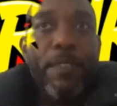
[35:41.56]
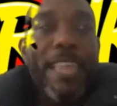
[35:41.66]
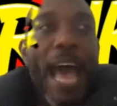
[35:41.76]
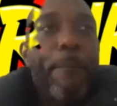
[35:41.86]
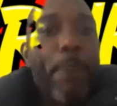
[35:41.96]

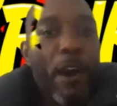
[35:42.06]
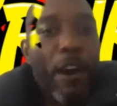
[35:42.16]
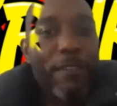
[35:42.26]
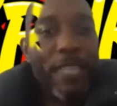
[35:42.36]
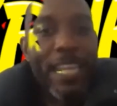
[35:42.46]
that part
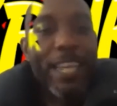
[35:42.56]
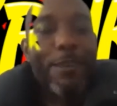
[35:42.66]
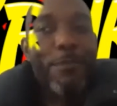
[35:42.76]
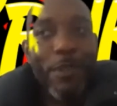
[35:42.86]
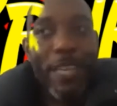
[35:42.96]
of the
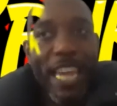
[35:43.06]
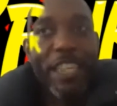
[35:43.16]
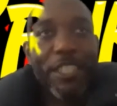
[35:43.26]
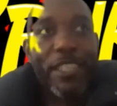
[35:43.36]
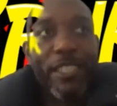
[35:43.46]

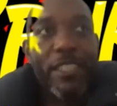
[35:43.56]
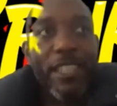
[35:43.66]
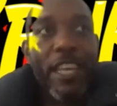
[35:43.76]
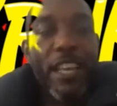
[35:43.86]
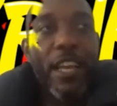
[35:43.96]
telecommunications
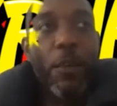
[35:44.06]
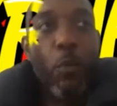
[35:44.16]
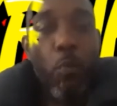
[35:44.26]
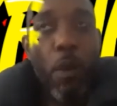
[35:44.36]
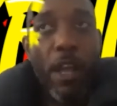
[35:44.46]

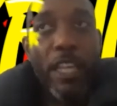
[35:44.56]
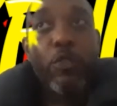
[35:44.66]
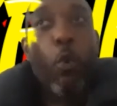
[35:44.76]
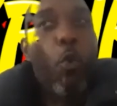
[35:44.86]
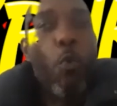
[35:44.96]
is
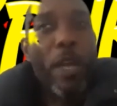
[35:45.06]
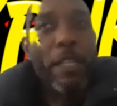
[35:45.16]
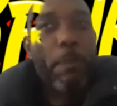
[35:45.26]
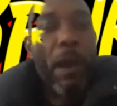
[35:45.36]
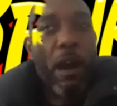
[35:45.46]
always
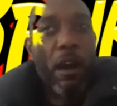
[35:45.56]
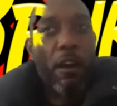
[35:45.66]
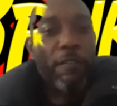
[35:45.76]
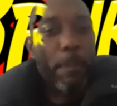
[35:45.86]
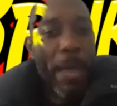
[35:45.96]
part
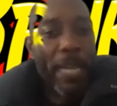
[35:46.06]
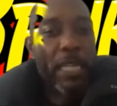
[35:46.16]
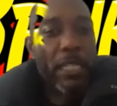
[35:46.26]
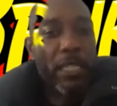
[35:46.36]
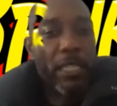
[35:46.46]
of the
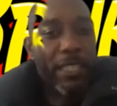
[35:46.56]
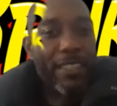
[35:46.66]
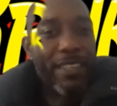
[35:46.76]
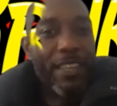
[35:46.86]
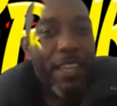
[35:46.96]
package.
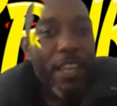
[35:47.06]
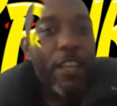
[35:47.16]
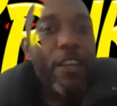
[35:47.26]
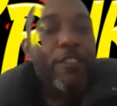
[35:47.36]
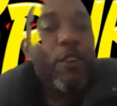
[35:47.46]

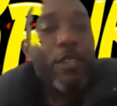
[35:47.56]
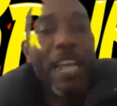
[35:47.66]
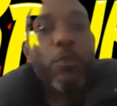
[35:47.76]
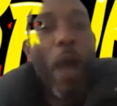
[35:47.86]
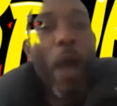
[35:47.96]
So
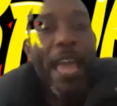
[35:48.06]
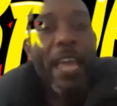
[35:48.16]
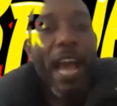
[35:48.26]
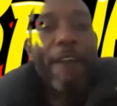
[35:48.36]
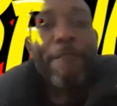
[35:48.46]
that's why
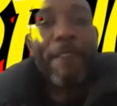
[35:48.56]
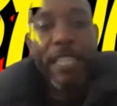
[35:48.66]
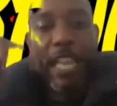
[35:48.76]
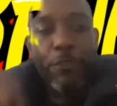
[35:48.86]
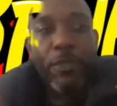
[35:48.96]
I think
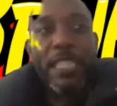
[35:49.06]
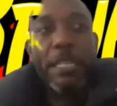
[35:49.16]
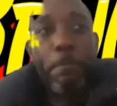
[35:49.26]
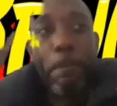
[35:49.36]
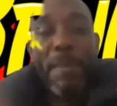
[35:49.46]
that you see
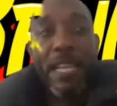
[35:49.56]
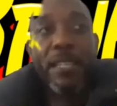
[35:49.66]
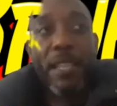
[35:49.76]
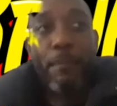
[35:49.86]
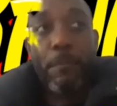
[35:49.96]
big
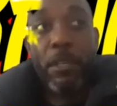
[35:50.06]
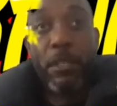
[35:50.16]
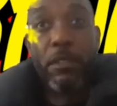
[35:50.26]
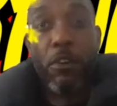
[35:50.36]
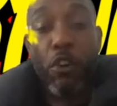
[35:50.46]

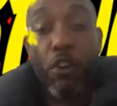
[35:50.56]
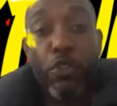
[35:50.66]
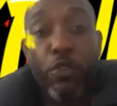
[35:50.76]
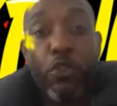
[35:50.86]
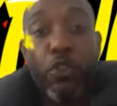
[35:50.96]
numbers on
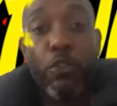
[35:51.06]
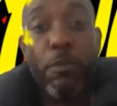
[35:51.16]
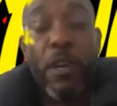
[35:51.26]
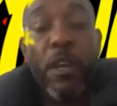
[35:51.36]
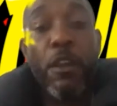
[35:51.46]
YouTube
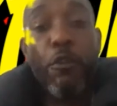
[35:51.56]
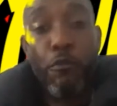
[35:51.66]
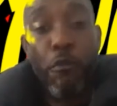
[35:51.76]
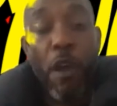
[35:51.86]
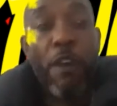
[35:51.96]

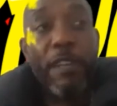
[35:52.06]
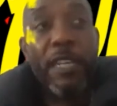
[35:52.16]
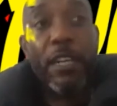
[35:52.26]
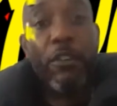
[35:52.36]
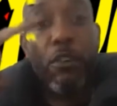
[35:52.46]
rather
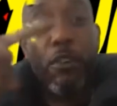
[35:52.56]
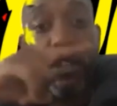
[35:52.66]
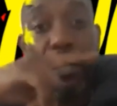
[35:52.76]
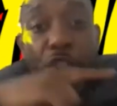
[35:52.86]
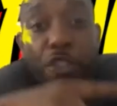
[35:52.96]
than on
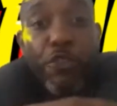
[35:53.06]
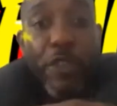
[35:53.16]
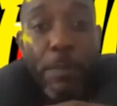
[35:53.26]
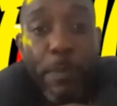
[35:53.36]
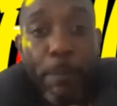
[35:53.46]
the
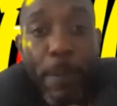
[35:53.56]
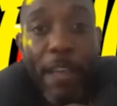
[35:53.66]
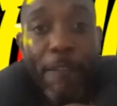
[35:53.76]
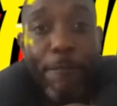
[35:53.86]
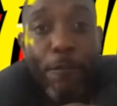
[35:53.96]
streaming
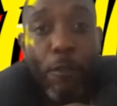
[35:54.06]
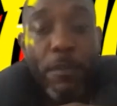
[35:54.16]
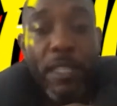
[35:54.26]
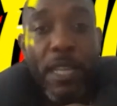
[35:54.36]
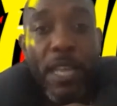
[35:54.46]

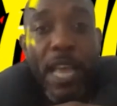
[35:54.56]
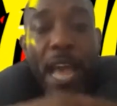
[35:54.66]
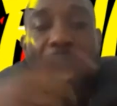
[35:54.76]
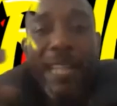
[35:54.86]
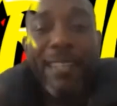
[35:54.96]
platforms.
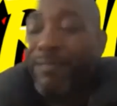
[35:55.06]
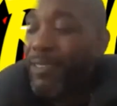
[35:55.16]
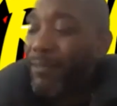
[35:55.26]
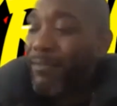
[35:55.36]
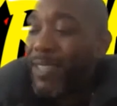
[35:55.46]
And
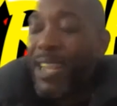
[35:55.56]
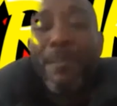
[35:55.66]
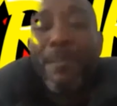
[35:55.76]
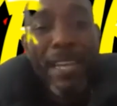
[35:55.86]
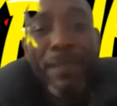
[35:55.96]
like,
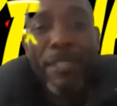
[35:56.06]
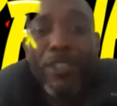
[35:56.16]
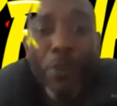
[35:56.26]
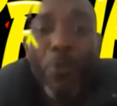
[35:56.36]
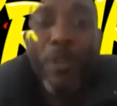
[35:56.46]
name is on
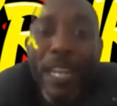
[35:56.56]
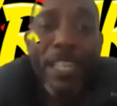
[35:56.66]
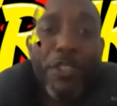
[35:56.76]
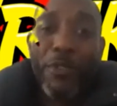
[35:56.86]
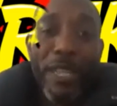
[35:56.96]
the corner,
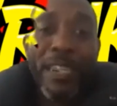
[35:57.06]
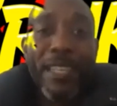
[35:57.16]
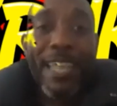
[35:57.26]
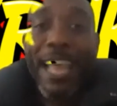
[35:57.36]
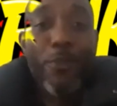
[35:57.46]
literally.
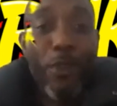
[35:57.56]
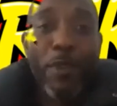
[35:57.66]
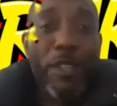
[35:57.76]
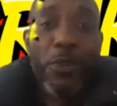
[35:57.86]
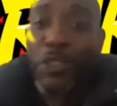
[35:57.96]
Like you'll go
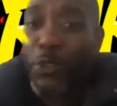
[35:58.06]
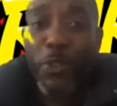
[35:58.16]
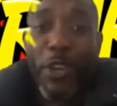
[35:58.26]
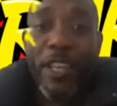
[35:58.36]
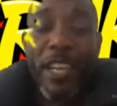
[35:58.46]
into a
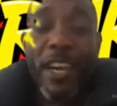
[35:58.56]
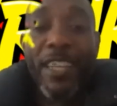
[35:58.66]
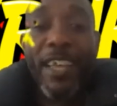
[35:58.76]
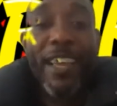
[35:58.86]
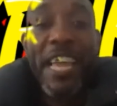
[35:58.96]
studio yard,
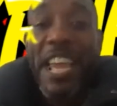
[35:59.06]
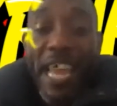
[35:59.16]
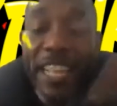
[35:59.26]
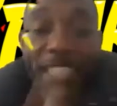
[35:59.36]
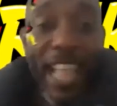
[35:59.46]

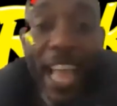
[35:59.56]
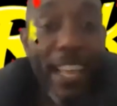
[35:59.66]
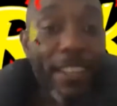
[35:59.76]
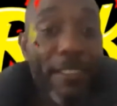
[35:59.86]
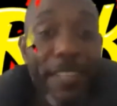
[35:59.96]
like
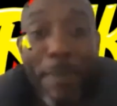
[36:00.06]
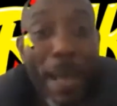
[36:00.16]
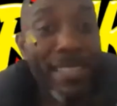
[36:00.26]
there's about